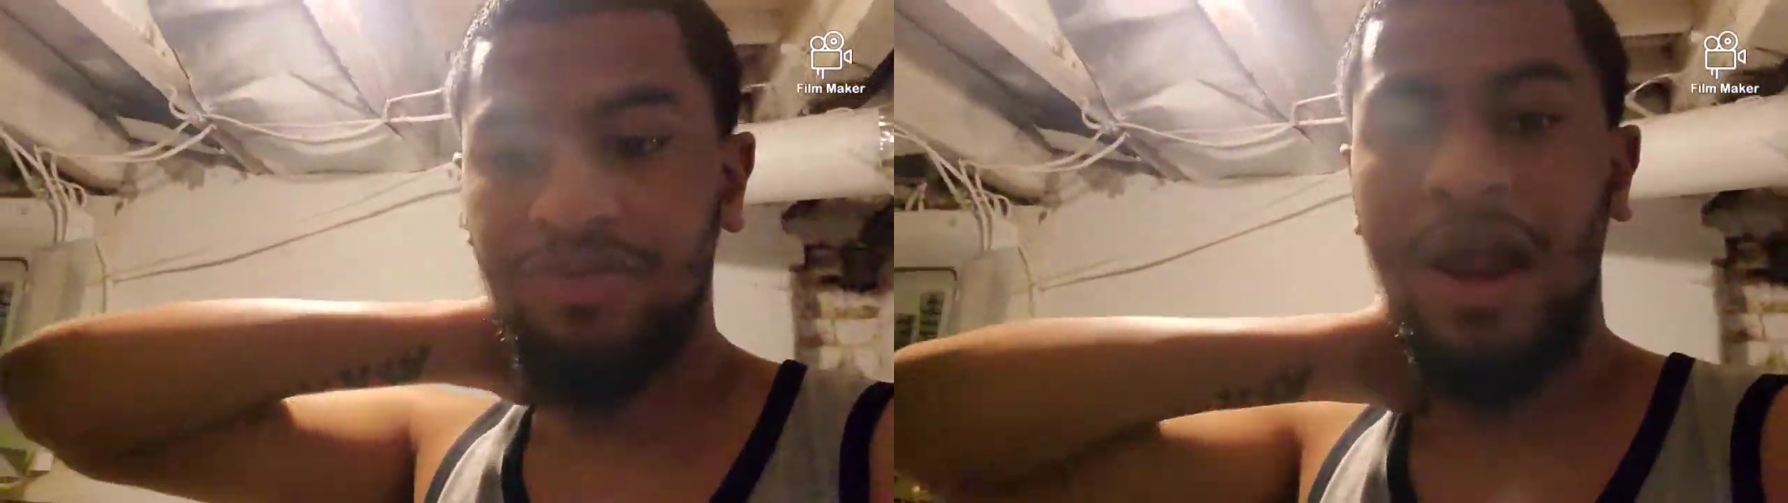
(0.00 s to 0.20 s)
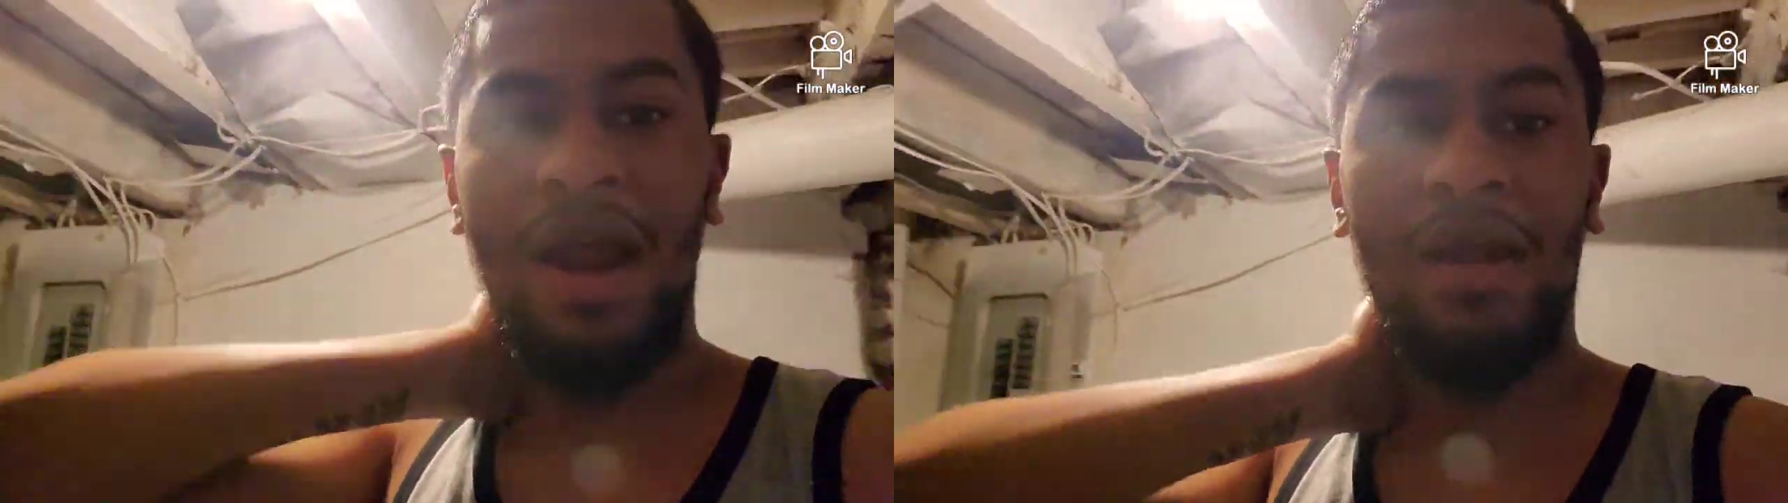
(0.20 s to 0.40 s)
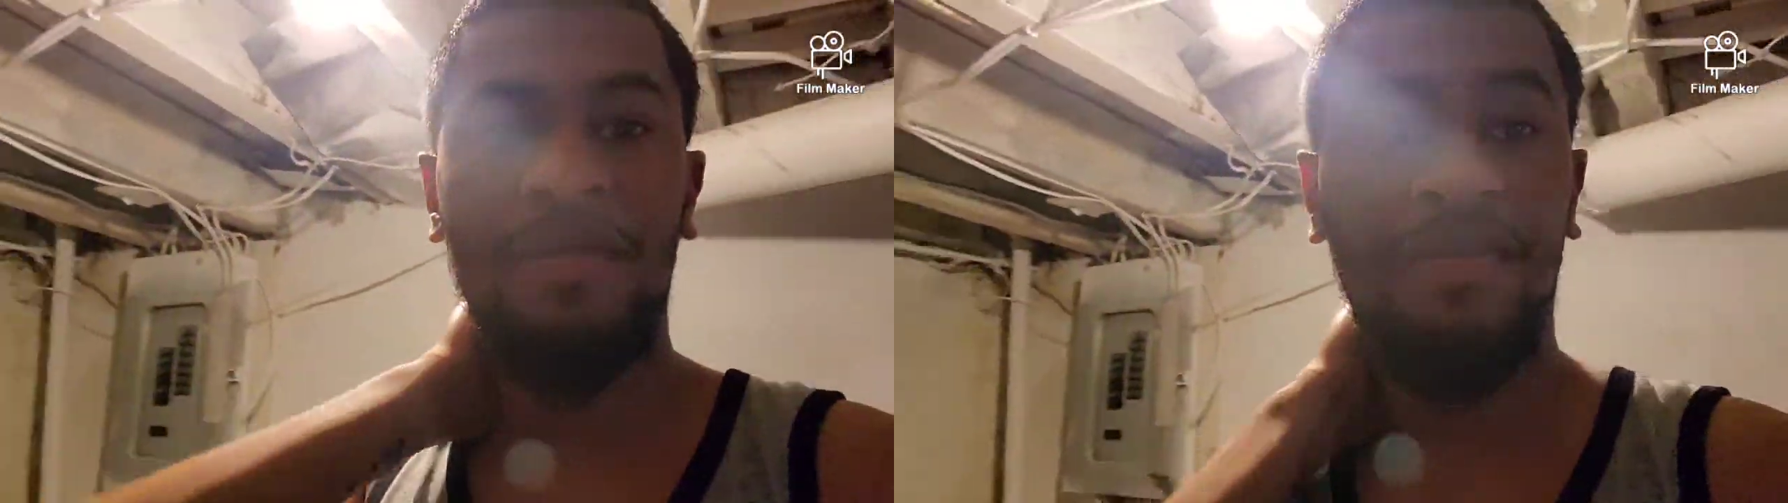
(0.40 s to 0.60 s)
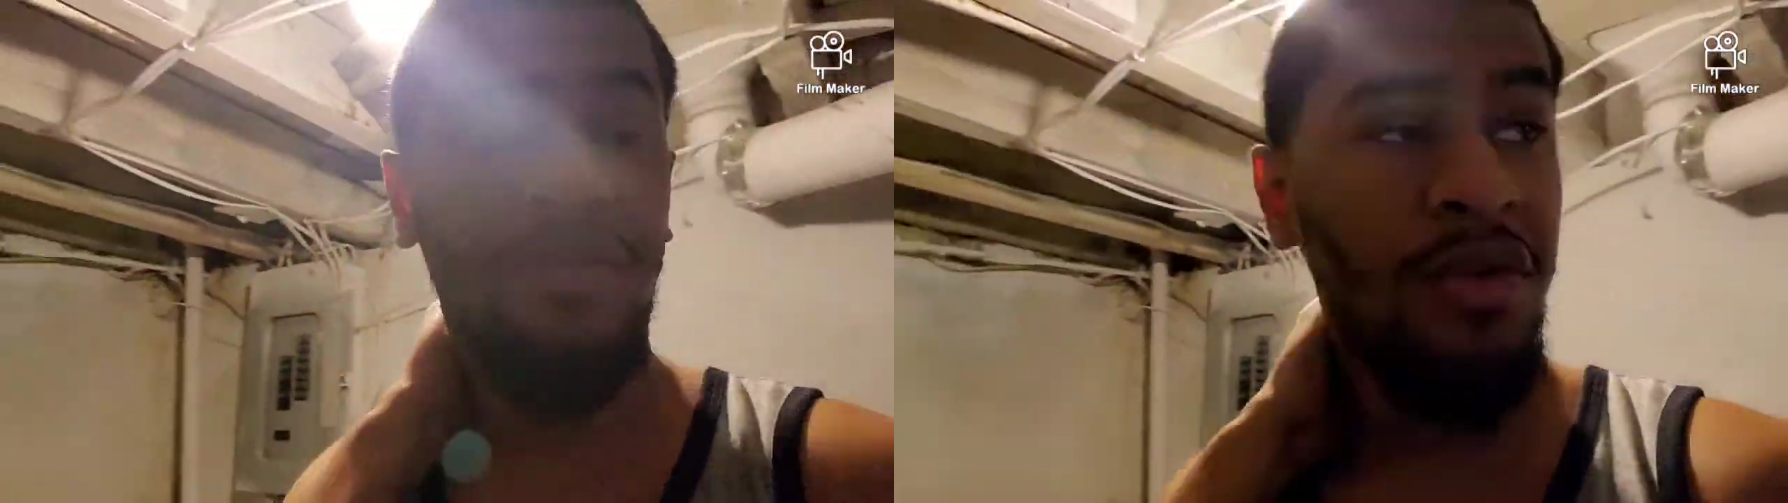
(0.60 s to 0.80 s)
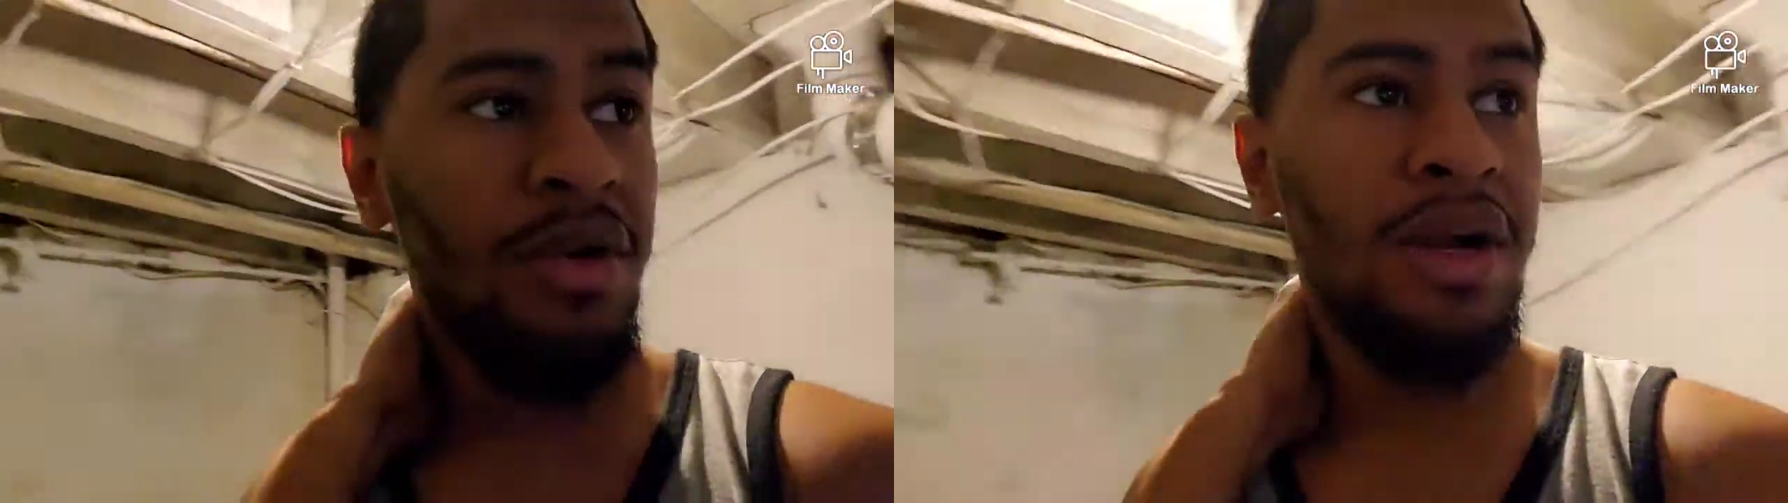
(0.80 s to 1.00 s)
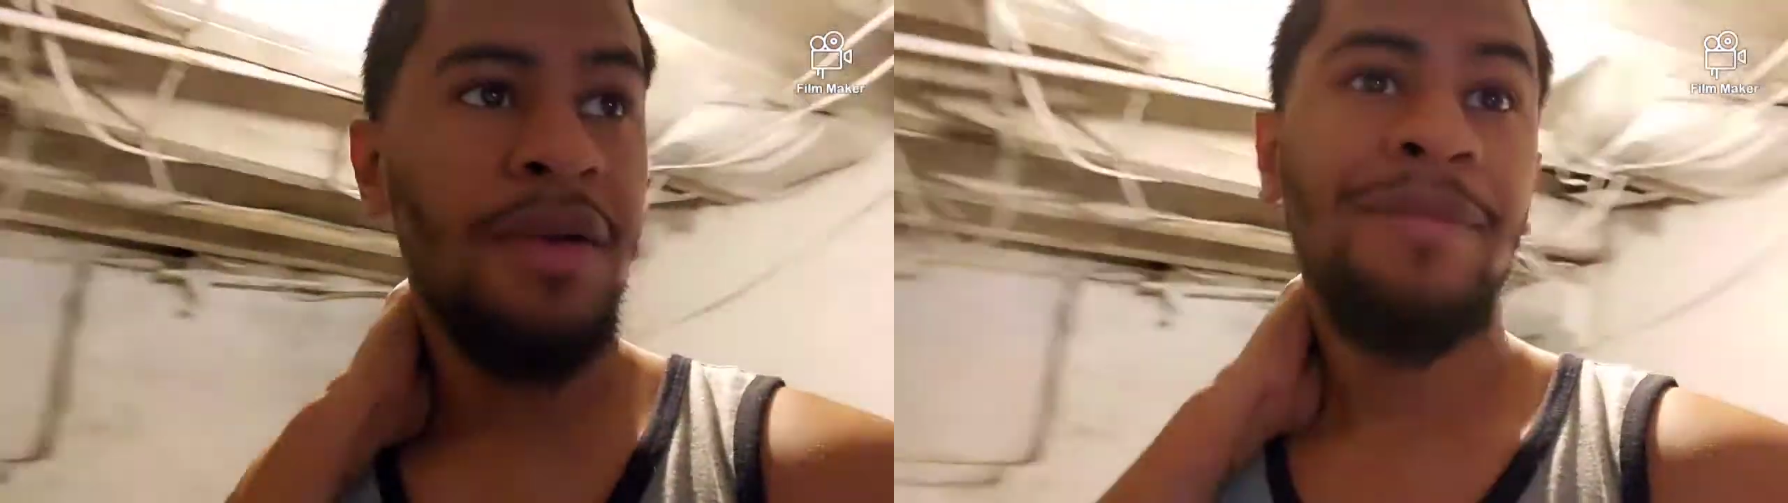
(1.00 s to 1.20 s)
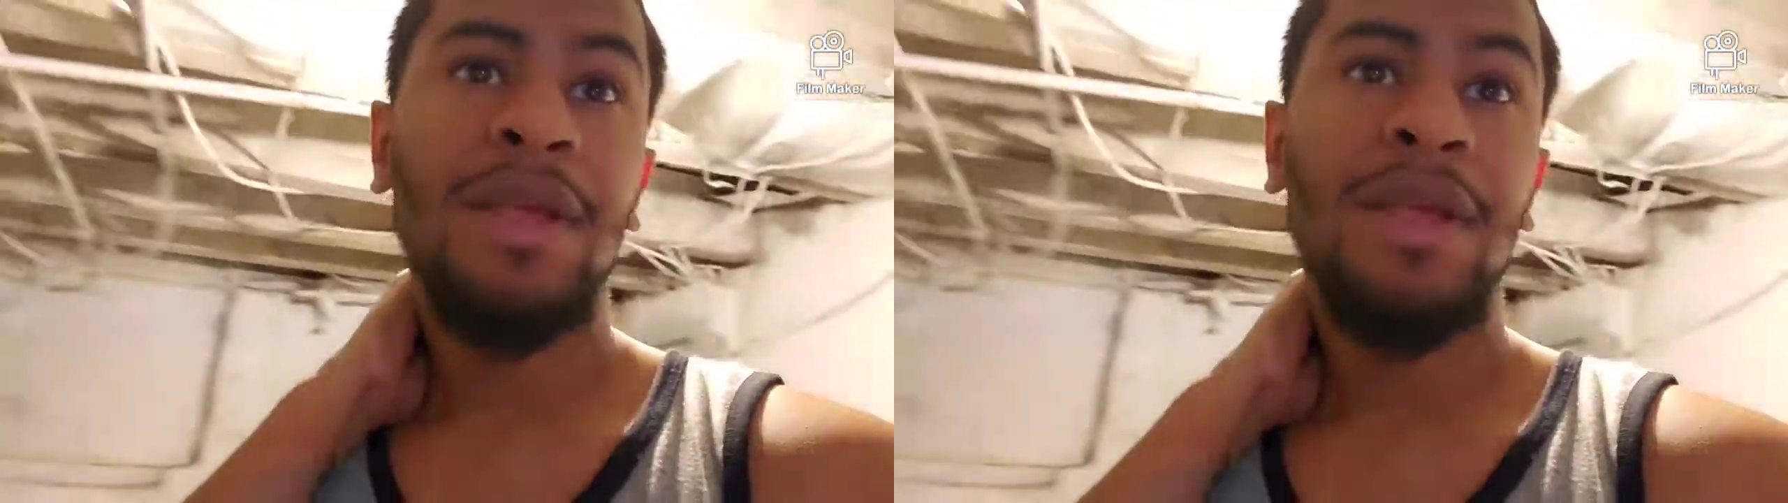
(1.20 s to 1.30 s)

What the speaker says: prior to before